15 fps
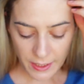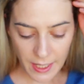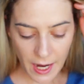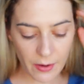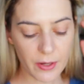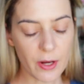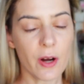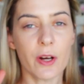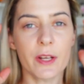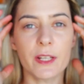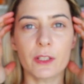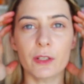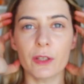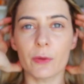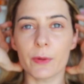to carry on
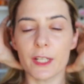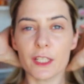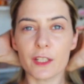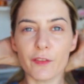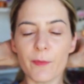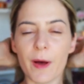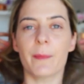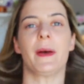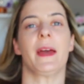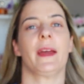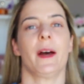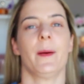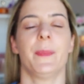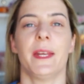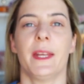and do the rest of my makeup,